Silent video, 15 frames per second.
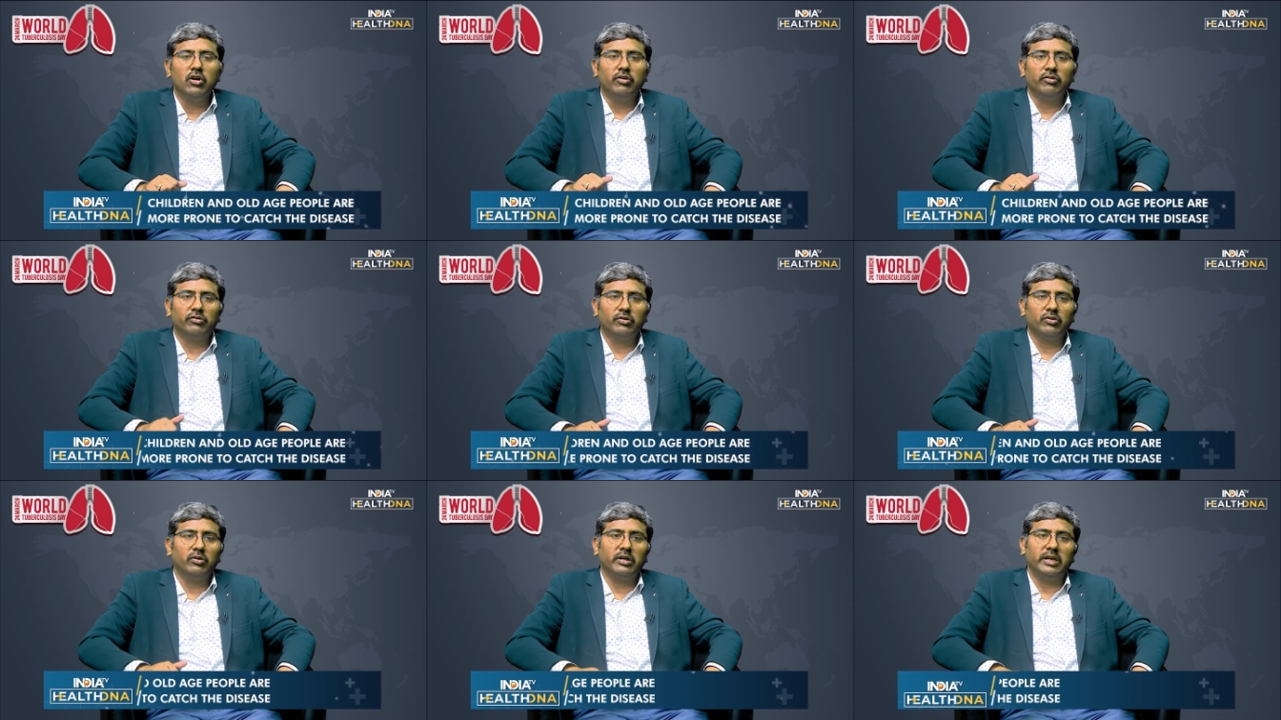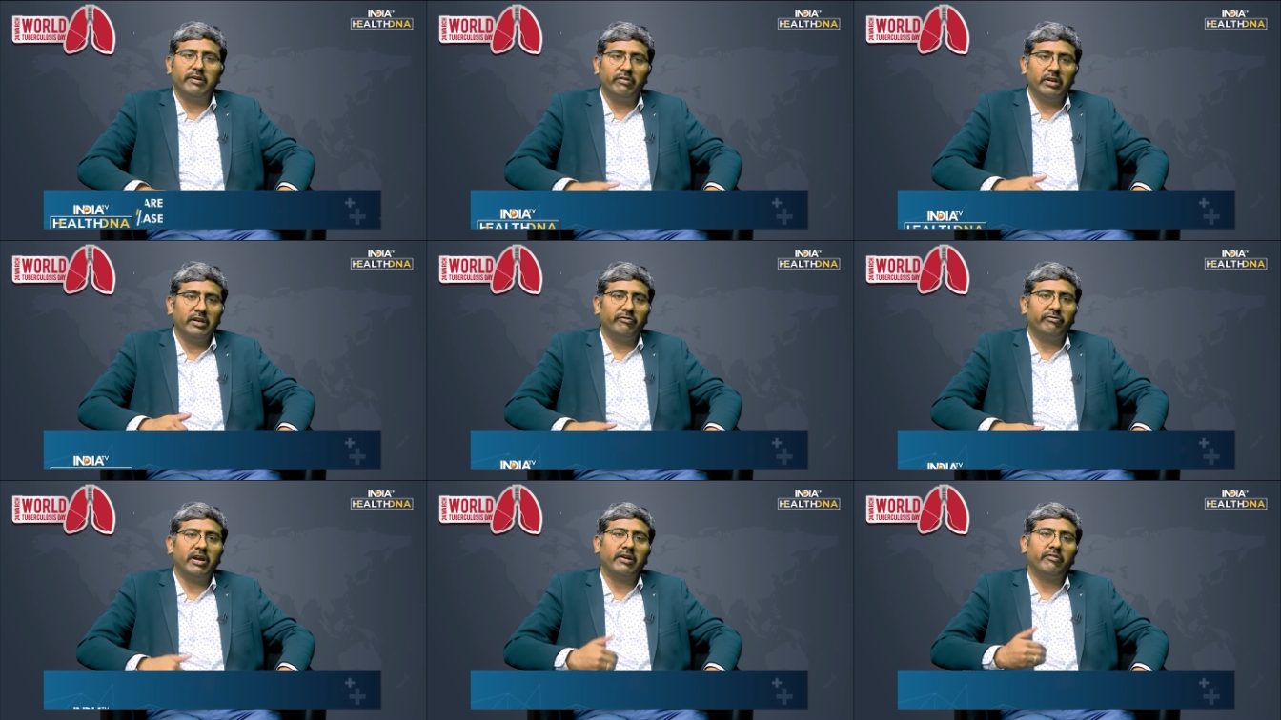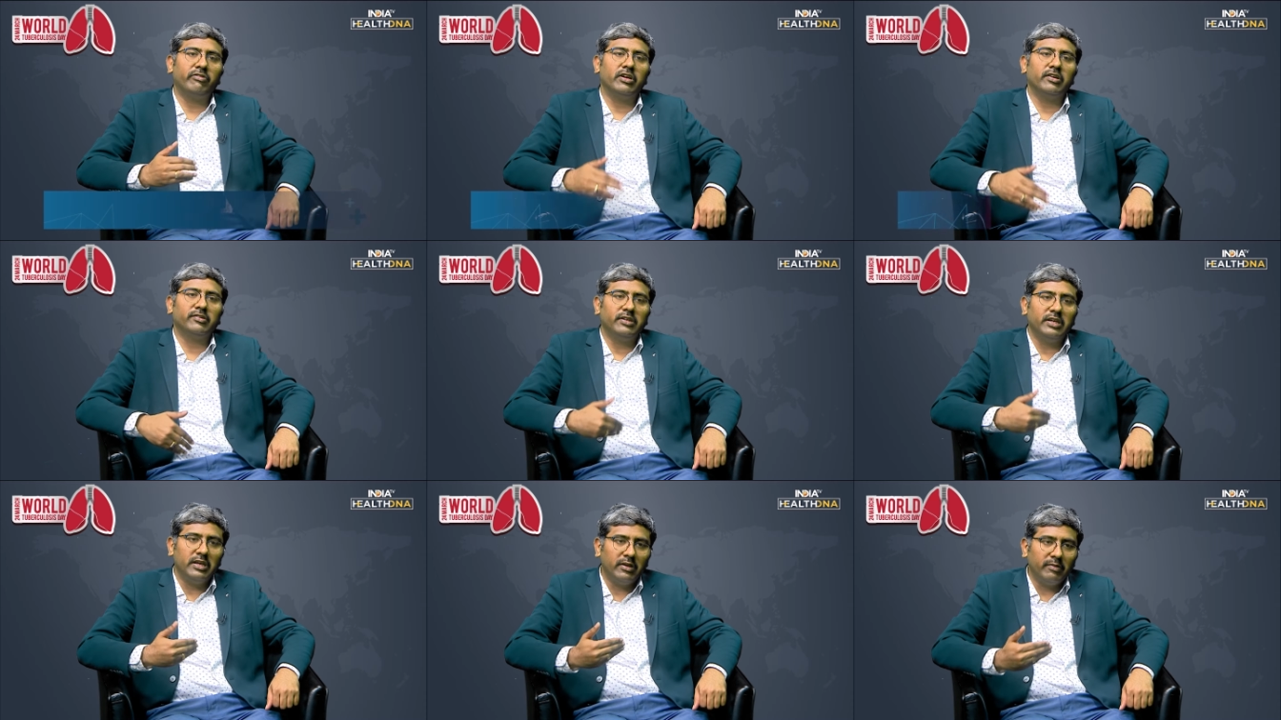So even in fact, we are
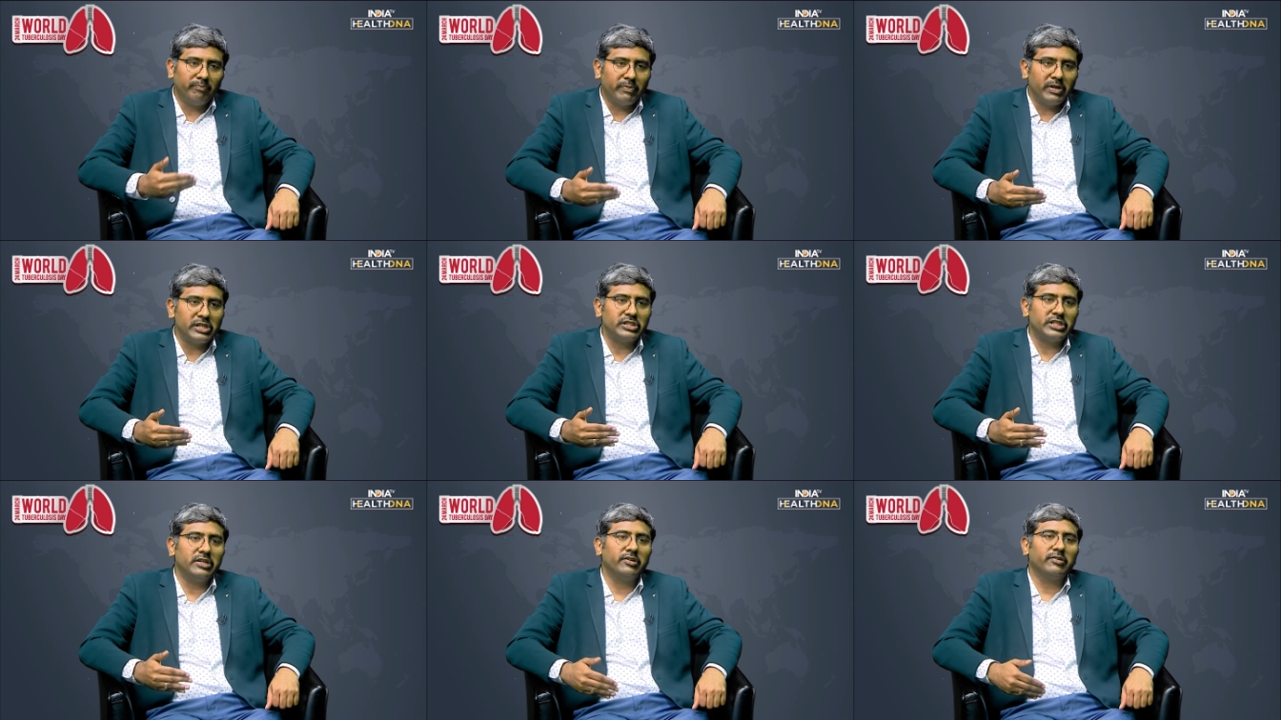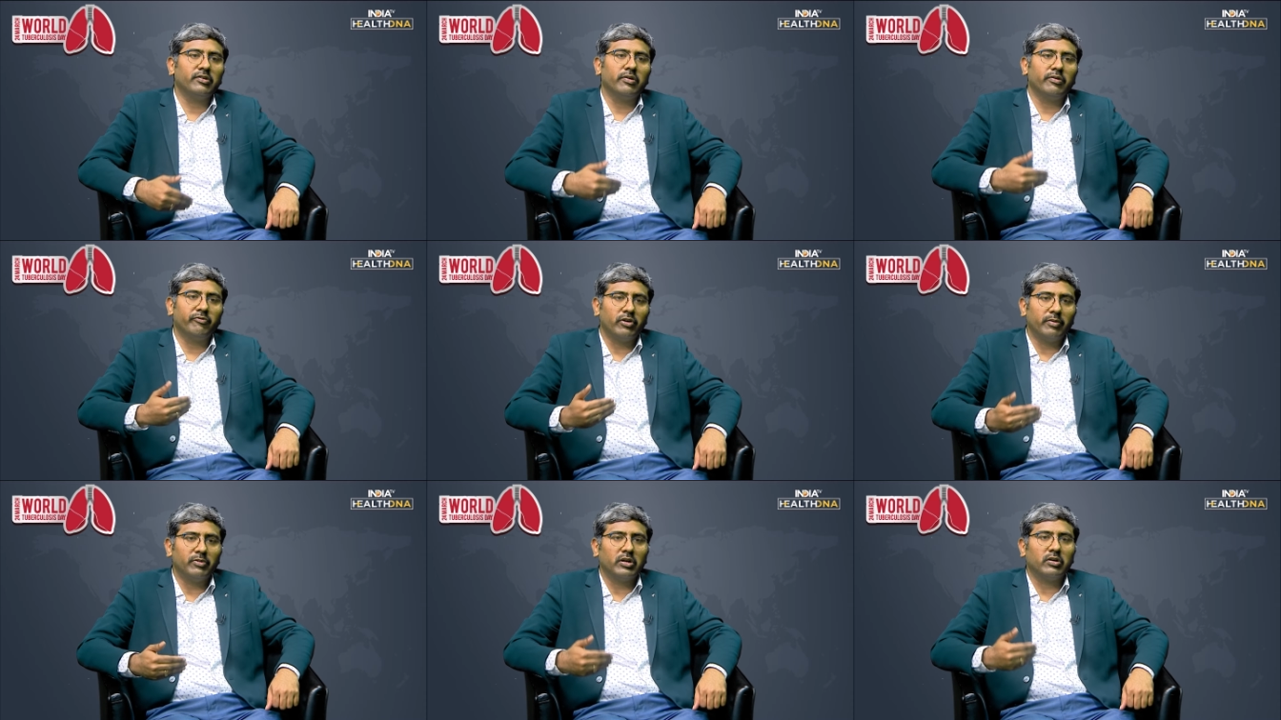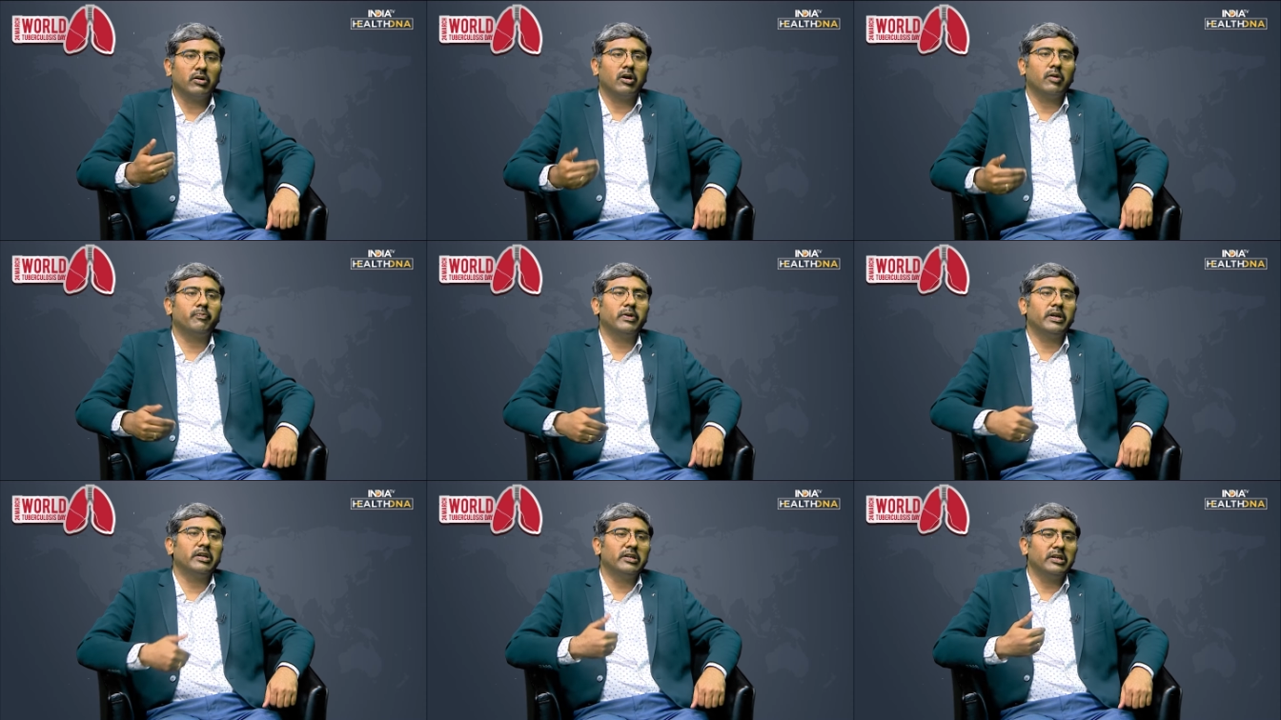seeing patients from the
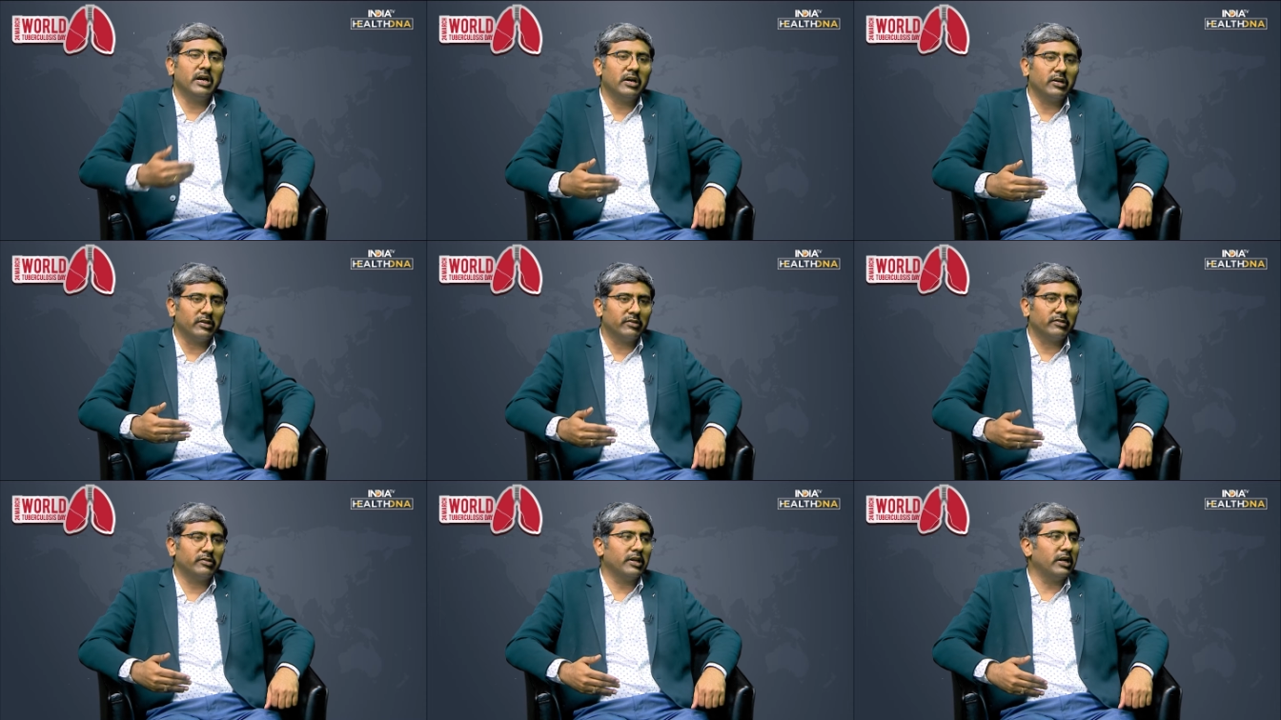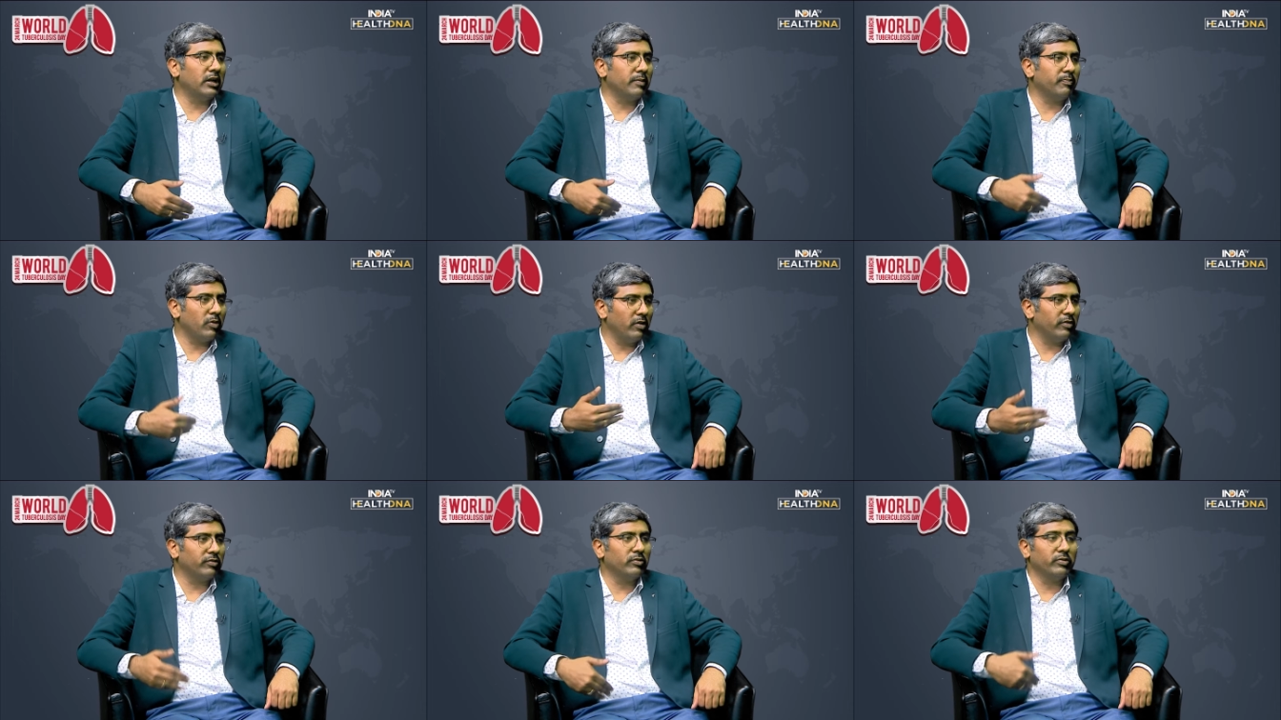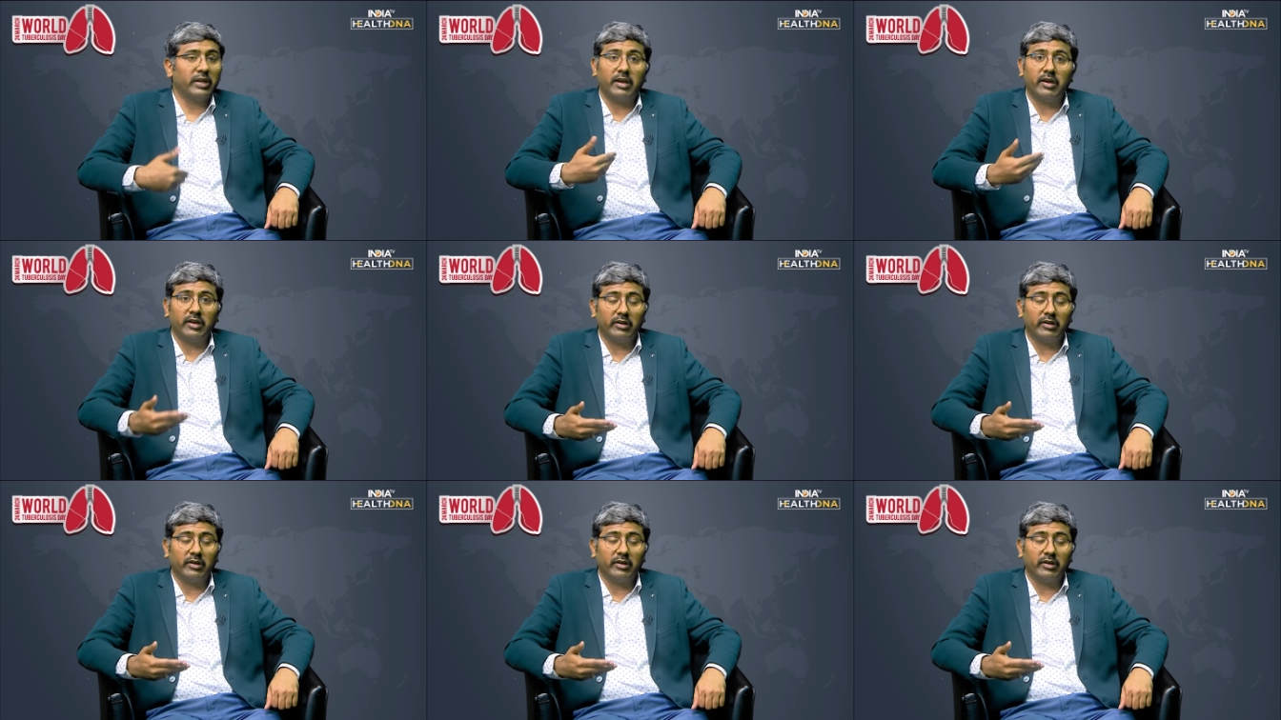corporate young setup also get,